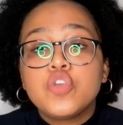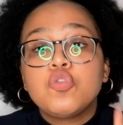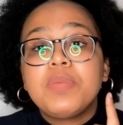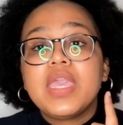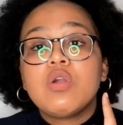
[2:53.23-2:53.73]
You
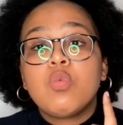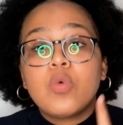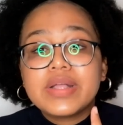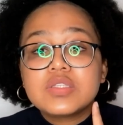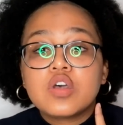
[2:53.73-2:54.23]
pay a
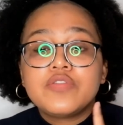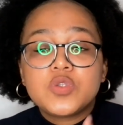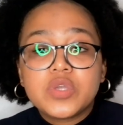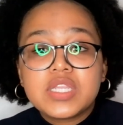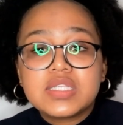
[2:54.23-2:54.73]
once off
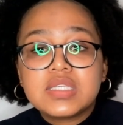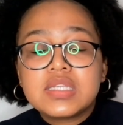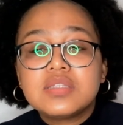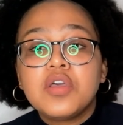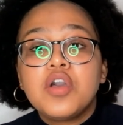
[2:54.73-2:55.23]
20
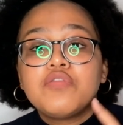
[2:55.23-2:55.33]
cents